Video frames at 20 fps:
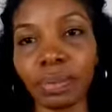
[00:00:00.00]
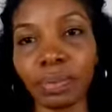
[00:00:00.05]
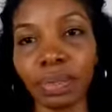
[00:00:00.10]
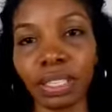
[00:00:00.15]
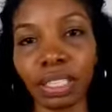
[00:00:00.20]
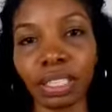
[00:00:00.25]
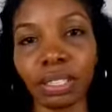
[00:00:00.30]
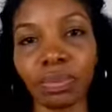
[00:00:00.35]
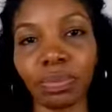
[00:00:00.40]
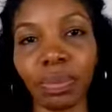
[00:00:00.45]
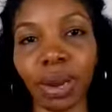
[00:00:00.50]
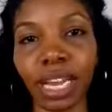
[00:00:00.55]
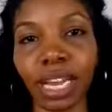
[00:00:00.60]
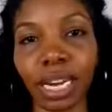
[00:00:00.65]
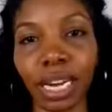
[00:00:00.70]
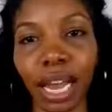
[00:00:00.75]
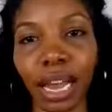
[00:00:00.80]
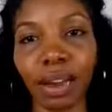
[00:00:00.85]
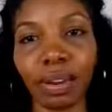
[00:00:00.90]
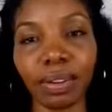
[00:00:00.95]
would just write it
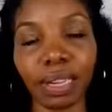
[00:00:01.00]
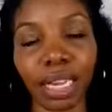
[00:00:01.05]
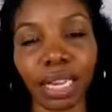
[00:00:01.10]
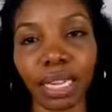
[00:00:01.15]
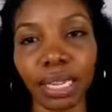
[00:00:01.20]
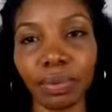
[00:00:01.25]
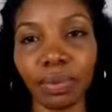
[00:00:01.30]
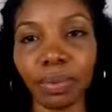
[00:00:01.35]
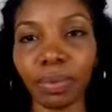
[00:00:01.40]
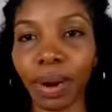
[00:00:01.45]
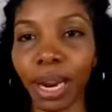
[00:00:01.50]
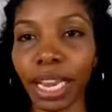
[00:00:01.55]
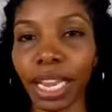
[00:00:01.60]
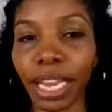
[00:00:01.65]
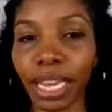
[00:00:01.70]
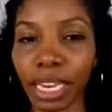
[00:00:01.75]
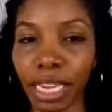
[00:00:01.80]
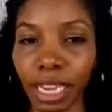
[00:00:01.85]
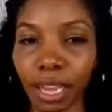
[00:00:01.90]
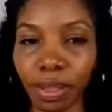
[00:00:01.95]
out like you would write
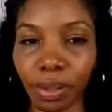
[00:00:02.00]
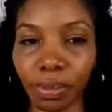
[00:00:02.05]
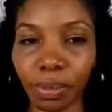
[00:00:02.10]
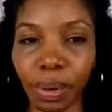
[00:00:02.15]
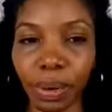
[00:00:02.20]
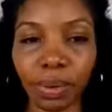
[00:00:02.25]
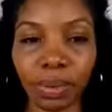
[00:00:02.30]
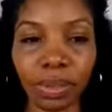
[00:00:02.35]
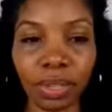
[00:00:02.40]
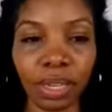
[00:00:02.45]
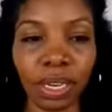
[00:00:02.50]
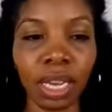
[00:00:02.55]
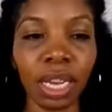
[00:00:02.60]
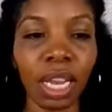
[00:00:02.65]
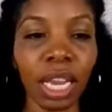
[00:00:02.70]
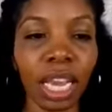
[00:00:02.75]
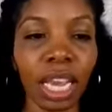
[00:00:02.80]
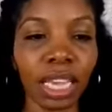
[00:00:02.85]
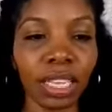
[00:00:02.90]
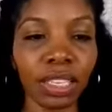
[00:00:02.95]
any other post.
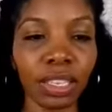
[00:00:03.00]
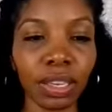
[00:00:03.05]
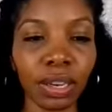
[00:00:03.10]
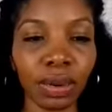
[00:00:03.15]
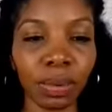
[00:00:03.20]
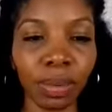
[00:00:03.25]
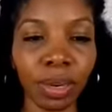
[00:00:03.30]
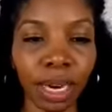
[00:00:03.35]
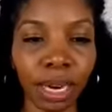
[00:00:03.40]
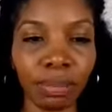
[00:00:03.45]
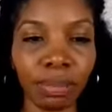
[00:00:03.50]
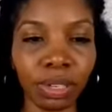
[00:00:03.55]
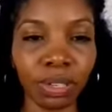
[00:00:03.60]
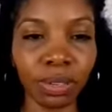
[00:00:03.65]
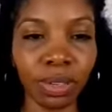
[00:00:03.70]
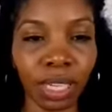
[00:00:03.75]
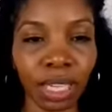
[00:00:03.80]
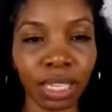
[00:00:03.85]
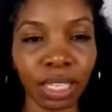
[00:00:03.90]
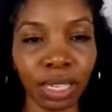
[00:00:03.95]
And so what I'm
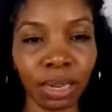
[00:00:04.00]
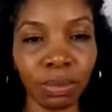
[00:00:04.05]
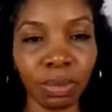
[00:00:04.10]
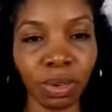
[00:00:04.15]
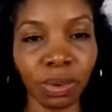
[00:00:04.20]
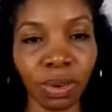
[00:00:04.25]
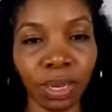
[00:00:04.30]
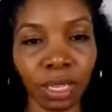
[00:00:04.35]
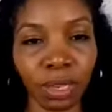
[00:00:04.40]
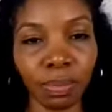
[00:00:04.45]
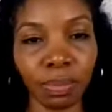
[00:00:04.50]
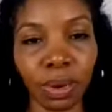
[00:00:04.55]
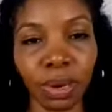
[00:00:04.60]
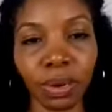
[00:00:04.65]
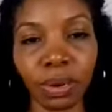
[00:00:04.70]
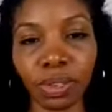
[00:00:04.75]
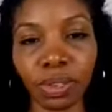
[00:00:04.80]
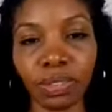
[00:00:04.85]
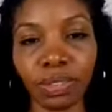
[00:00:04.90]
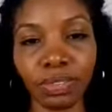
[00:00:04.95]
doing is I'm going to
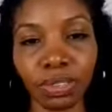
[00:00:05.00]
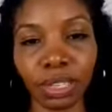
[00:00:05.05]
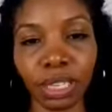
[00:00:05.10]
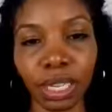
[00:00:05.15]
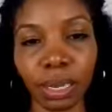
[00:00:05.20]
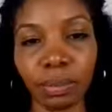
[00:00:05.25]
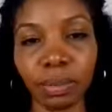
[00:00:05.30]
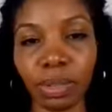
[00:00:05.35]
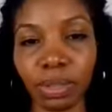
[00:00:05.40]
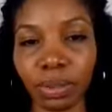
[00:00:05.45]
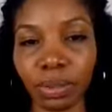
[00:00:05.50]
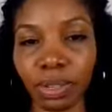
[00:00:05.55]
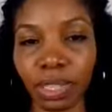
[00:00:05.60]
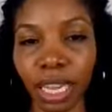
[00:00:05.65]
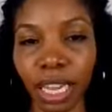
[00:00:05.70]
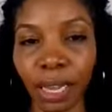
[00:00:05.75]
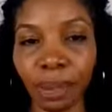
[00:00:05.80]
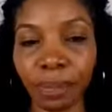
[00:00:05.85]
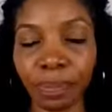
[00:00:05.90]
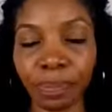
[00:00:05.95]
post for Tip
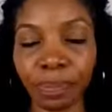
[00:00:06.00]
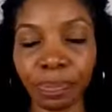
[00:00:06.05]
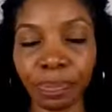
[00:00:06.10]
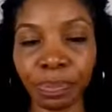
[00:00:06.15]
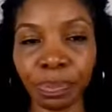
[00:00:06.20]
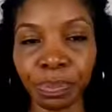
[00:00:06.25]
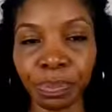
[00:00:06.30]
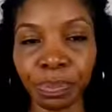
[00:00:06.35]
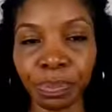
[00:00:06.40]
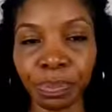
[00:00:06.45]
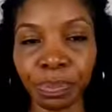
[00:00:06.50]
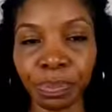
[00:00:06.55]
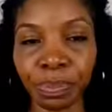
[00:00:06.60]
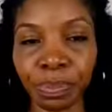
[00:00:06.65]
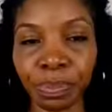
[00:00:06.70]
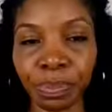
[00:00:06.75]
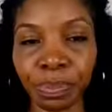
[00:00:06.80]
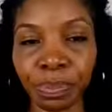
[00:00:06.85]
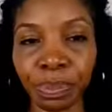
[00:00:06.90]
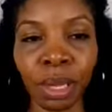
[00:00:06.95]
Tuesday.
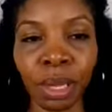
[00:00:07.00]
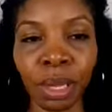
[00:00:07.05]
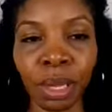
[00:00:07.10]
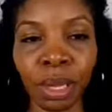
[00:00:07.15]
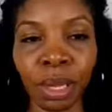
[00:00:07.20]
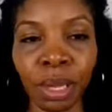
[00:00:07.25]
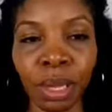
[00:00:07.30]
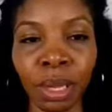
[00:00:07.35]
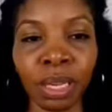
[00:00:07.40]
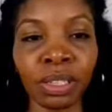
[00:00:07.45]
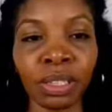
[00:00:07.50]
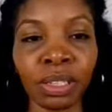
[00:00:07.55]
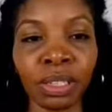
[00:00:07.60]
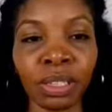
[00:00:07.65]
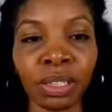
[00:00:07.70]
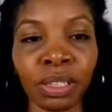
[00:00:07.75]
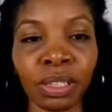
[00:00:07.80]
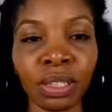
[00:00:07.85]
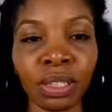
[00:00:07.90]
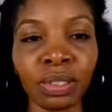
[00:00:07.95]
So I'll go ahead
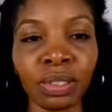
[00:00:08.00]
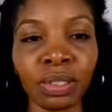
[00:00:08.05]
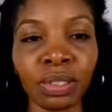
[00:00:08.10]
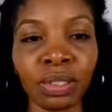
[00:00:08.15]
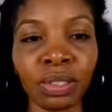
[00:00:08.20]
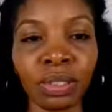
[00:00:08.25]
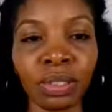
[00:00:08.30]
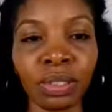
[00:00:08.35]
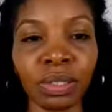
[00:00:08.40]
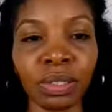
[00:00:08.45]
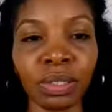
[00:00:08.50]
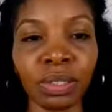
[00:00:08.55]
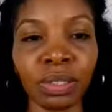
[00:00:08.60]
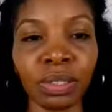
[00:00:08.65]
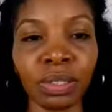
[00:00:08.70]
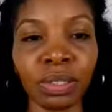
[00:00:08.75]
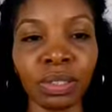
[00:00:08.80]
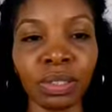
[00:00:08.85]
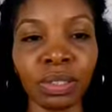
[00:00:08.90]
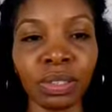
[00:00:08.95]
and drag and
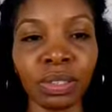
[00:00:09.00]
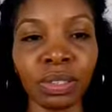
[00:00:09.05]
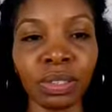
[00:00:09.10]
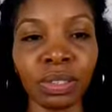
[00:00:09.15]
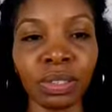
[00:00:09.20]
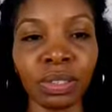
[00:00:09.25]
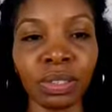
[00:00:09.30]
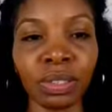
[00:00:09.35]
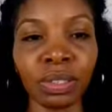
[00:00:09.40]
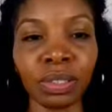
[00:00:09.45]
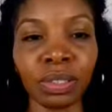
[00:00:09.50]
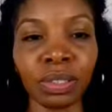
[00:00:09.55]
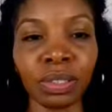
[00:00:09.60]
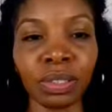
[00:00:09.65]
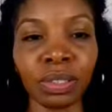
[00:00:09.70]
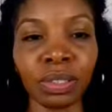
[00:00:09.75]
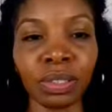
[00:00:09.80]
drop my graphic.